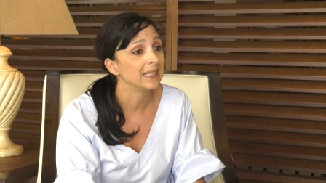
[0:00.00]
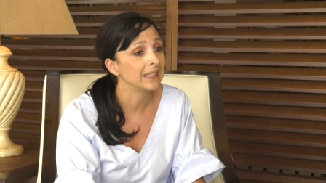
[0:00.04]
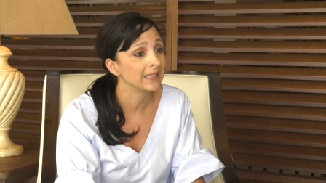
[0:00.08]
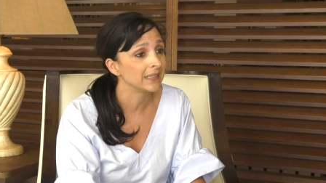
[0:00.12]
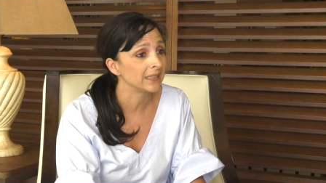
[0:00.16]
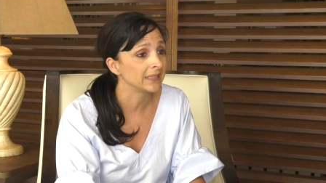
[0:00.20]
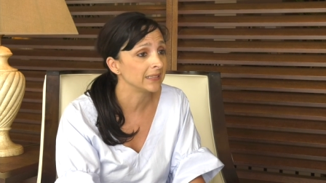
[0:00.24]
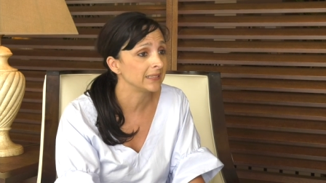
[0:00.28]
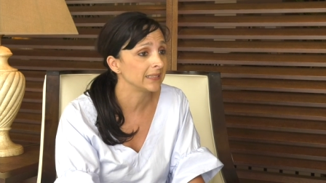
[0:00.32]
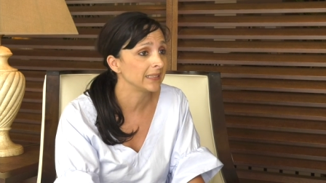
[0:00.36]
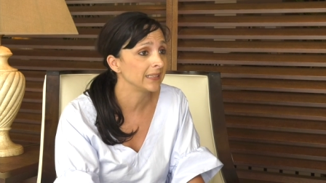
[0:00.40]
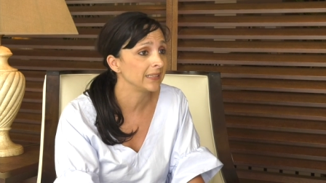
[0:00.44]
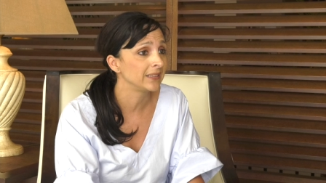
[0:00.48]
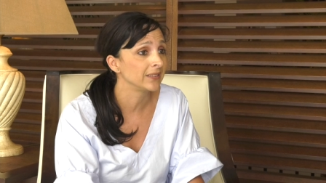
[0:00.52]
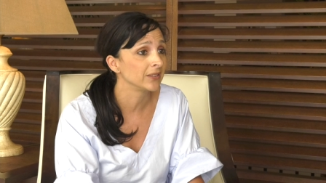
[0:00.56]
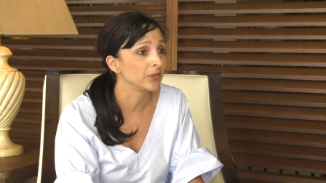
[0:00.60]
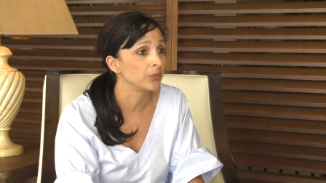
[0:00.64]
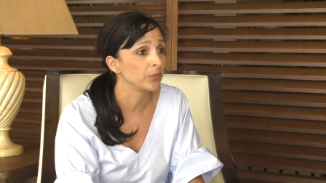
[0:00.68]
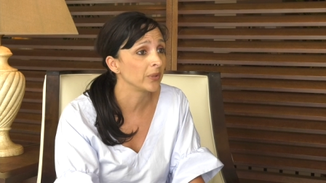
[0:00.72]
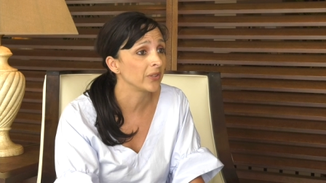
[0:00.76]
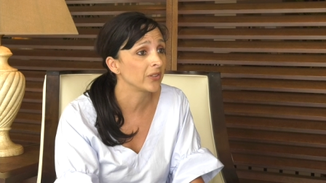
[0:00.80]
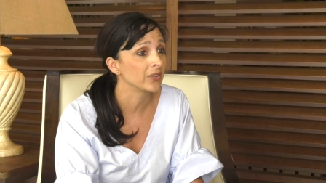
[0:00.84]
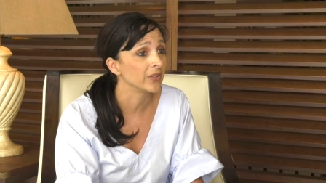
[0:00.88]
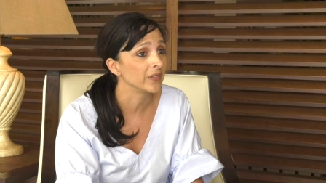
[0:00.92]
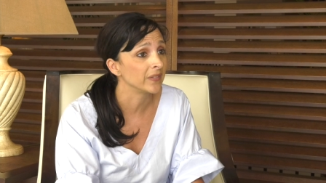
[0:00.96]

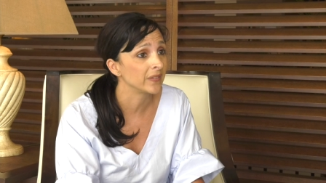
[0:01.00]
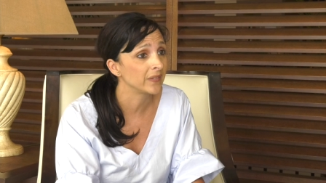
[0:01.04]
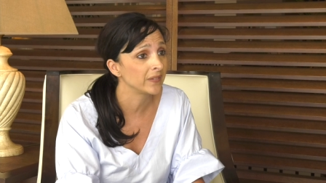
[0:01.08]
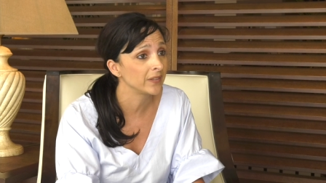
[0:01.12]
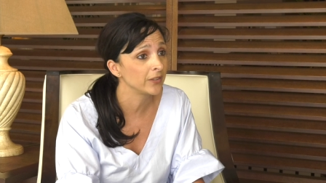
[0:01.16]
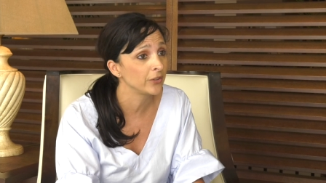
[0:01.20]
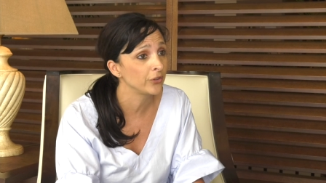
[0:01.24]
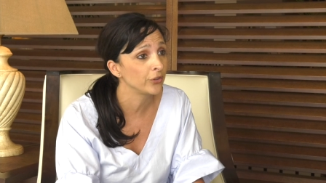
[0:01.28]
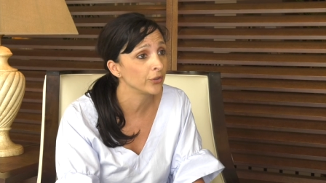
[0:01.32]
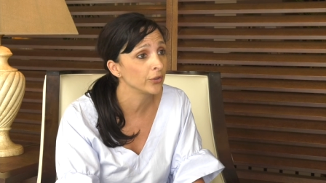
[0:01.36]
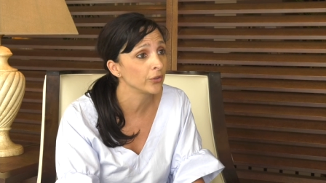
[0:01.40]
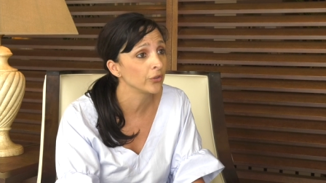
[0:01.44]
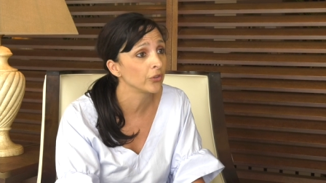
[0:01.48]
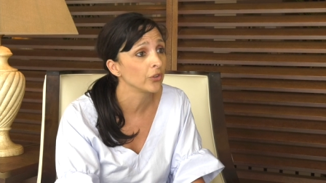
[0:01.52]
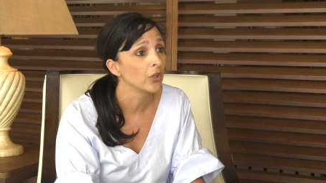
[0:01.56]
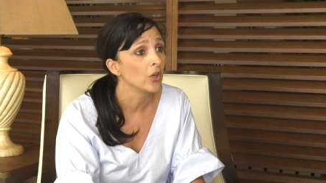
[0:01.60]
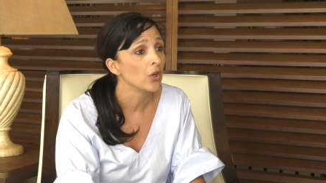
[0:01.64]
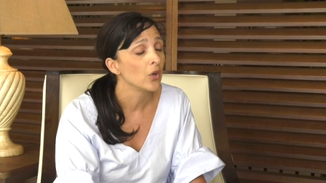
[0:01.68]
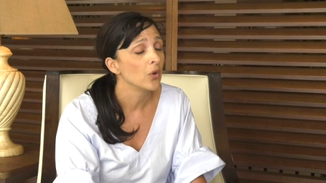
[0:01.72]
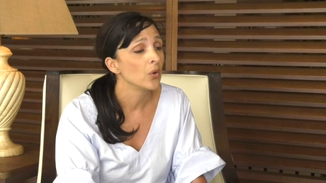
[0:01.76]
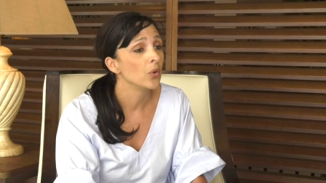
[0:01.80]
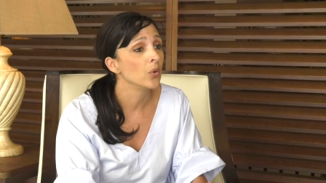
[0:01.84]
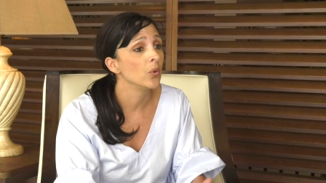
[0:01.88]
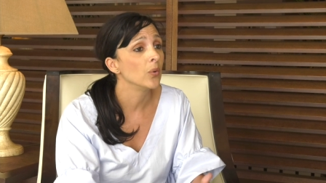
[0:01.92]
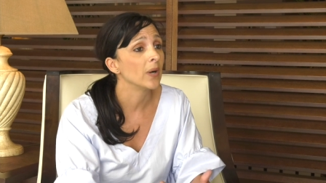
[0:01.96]
inundated with constituents
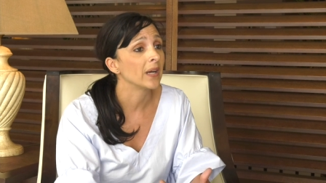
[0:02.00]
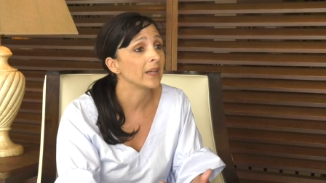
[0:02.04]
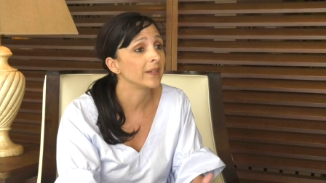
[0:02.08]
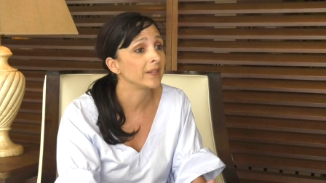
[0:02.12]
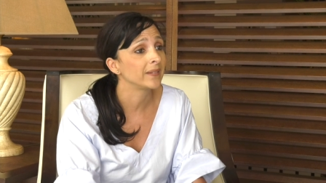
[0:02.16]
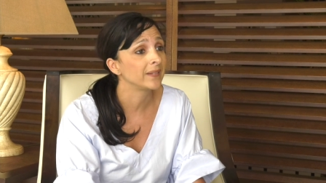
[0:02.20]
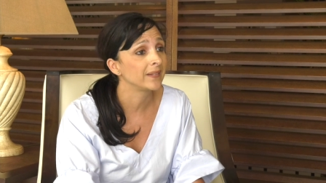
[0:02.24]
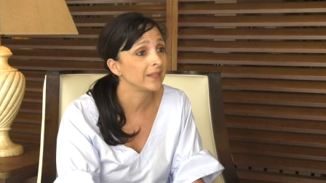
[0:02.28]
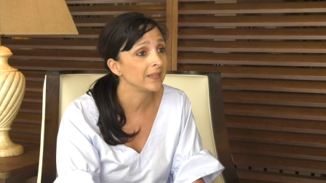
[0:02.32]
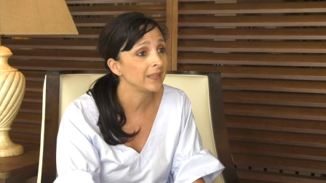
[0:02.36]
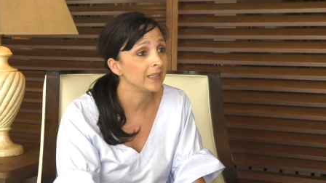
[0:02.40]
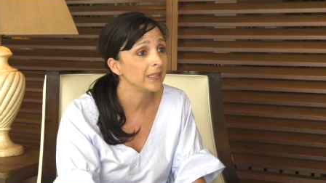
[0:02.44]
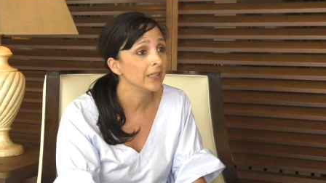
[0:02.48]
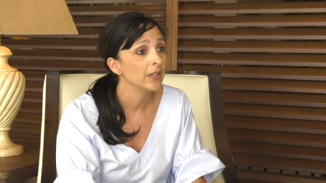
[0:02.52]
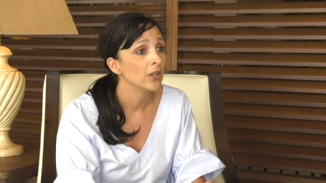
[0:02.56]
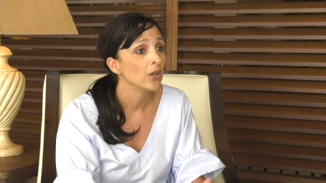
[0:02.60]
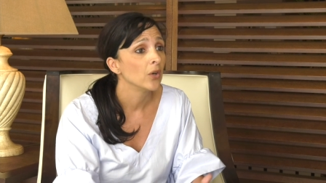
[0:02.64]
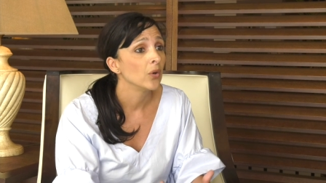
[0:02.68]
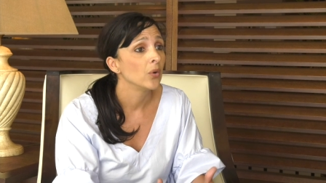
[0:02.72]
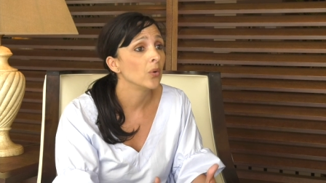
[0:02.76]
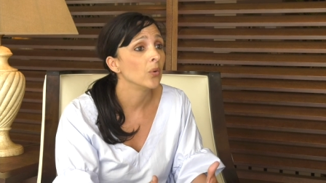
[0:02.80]
who I see,